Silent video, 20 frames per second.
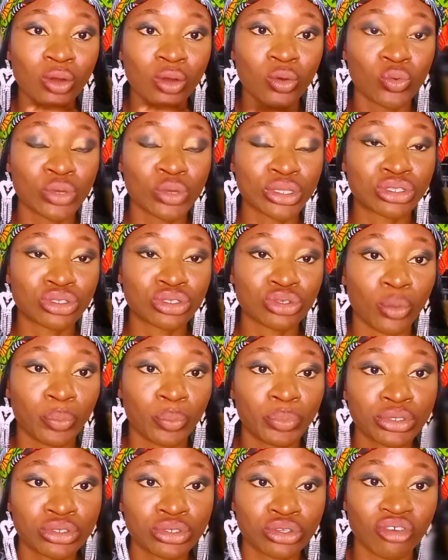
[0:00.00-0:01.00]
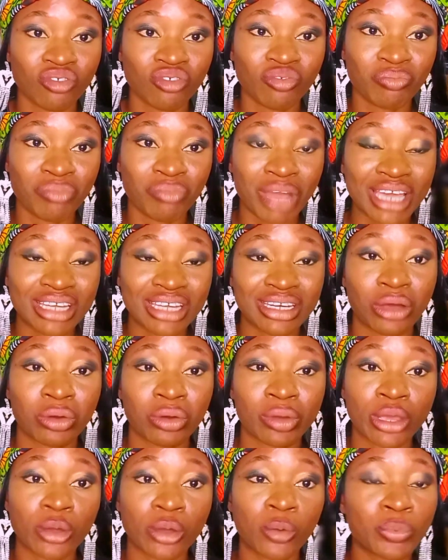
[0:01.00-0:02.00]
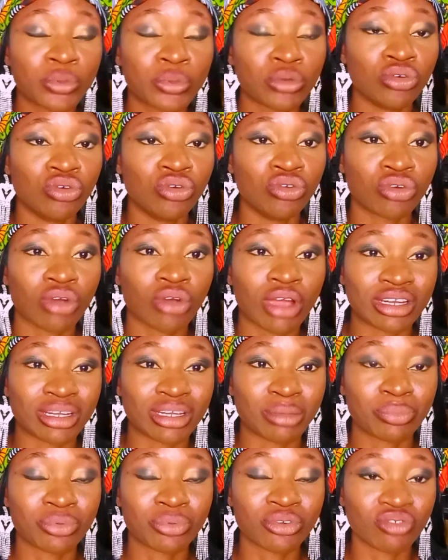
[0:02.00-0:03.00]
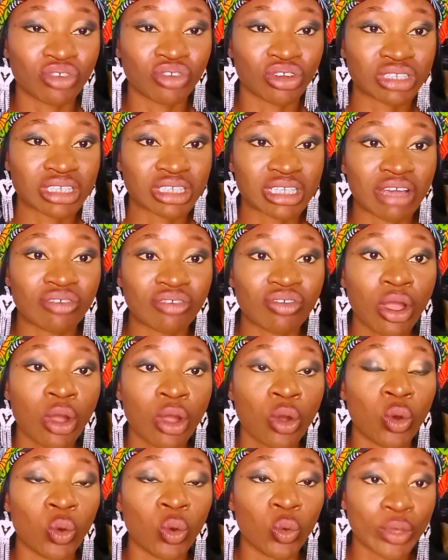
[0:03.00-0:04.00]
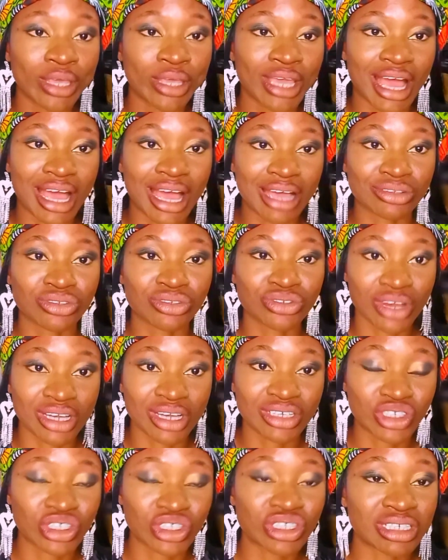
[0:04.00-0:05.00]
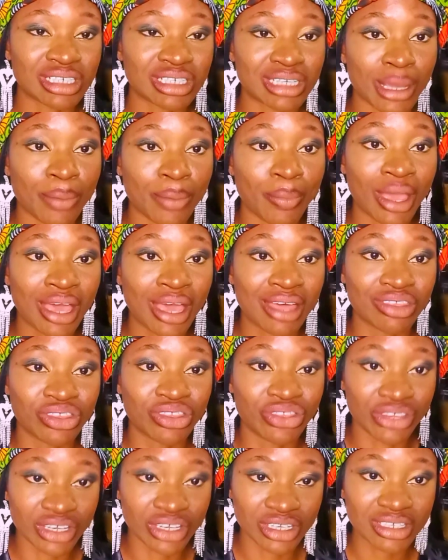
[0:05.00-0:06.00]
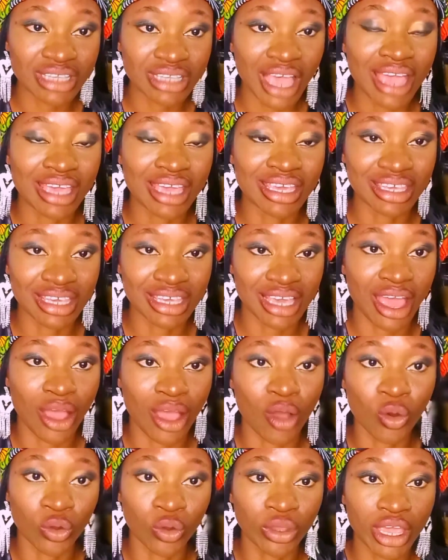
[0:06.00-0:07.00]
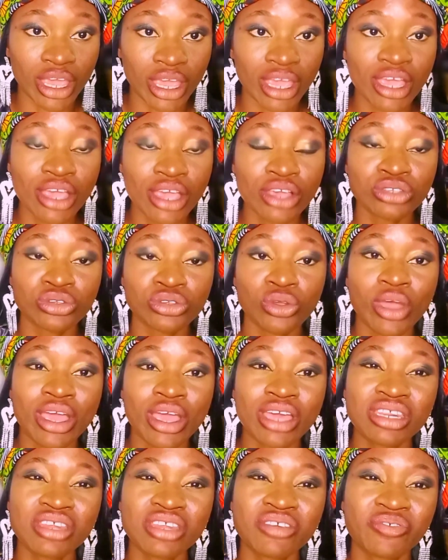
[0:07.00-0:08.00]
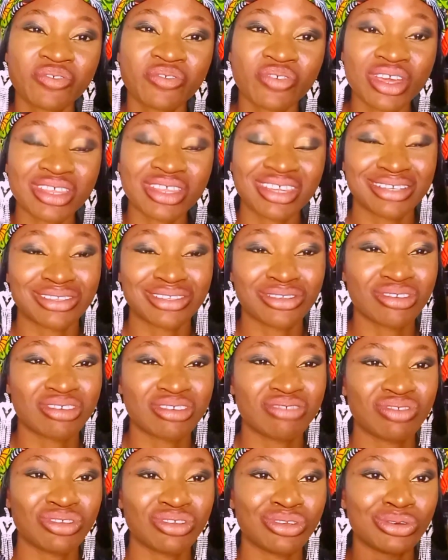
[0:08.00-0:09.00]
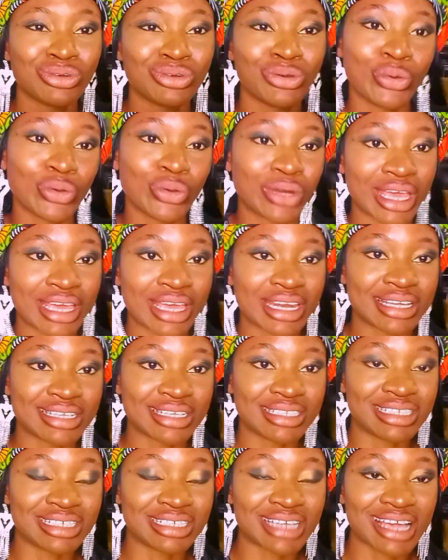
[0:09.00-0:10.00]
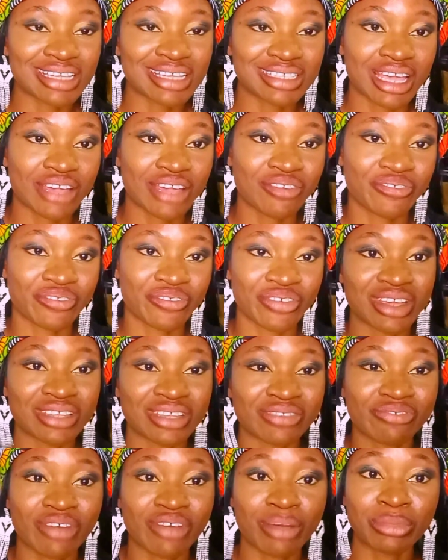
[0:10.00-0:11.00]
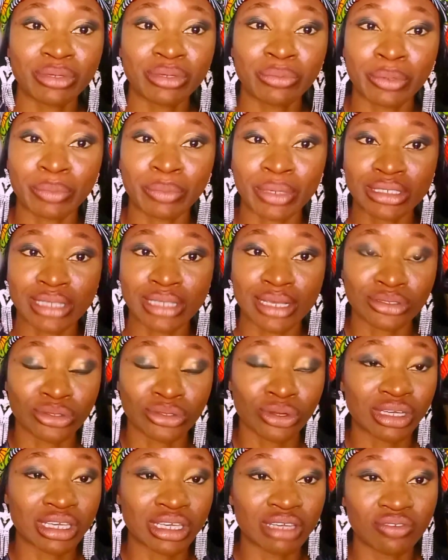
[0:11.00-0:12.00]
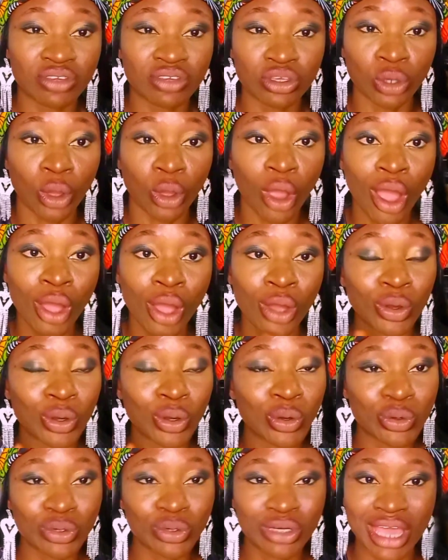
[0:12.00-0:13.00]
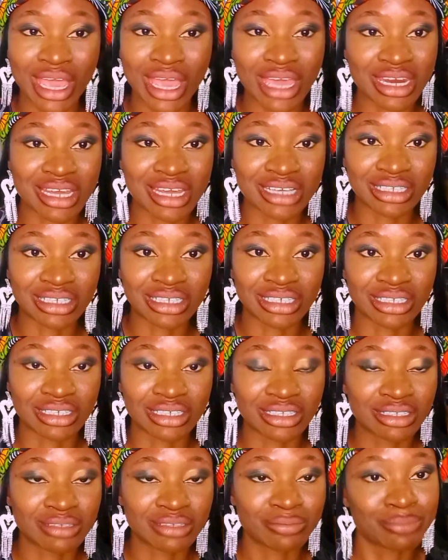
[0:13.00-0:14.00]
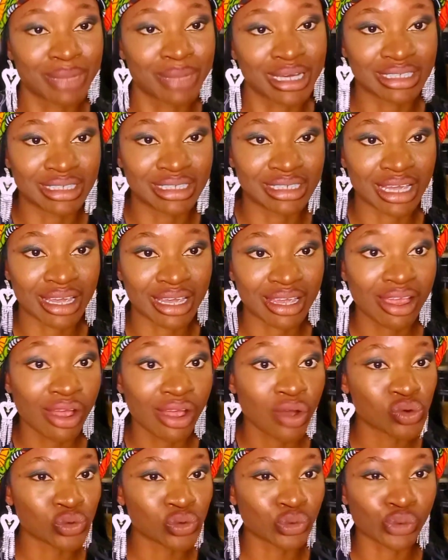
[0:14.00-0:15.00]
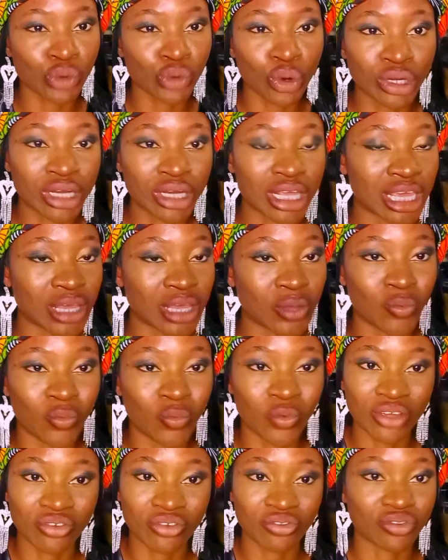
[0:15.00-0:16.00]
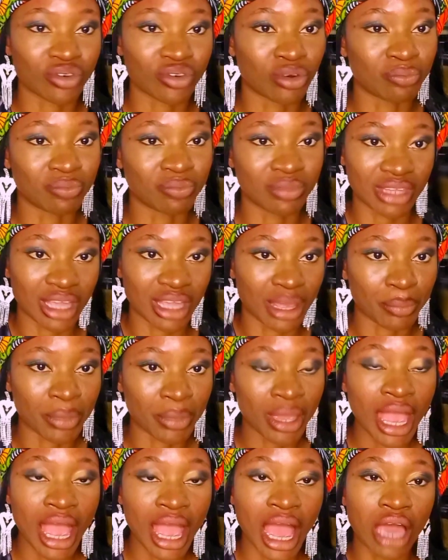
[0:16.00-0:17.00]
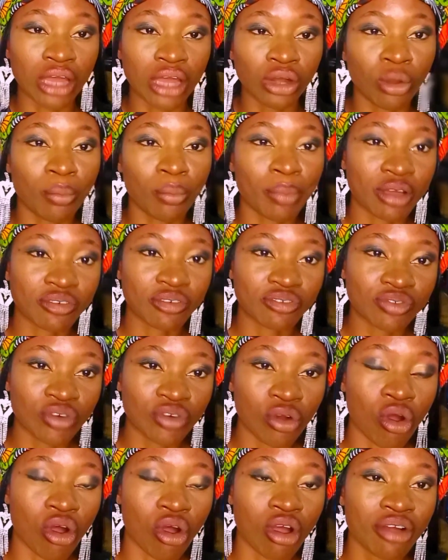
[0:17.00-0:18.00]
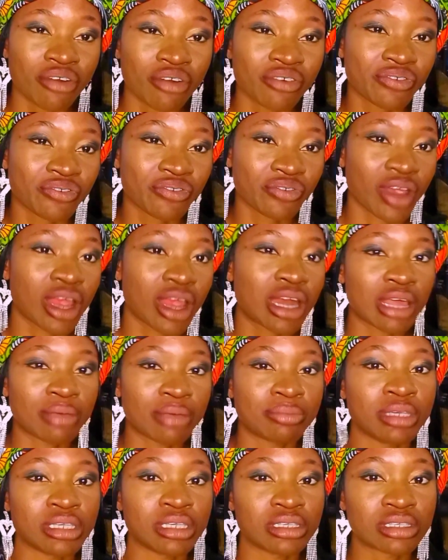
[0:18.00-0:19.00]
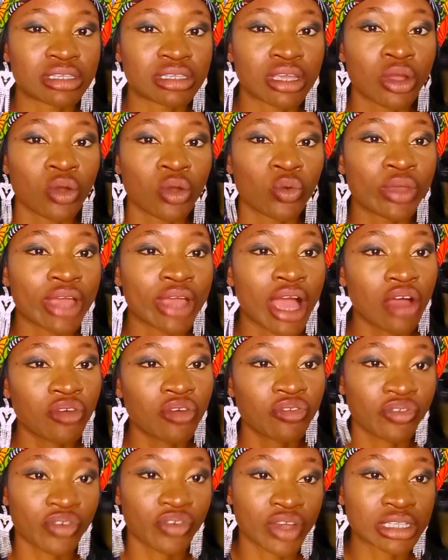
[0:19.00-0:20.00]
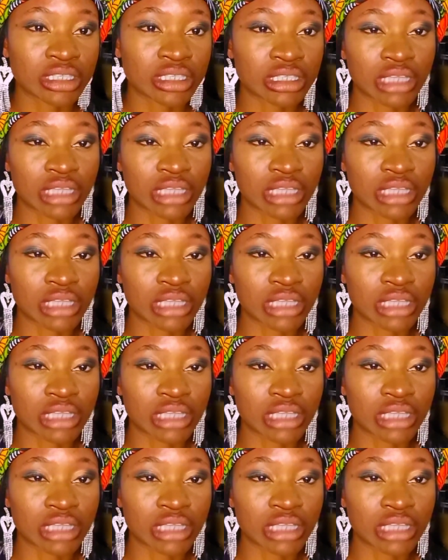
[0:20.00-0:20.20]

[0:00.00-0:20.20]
with your peace of mind, that will help you grow and improve yourself, we are trashing them this year, okay? So any friend that is not giving you good energy, aside friends, family members that is not giving you good energy, my dear, run away from them. And number four, frenemies. We have friends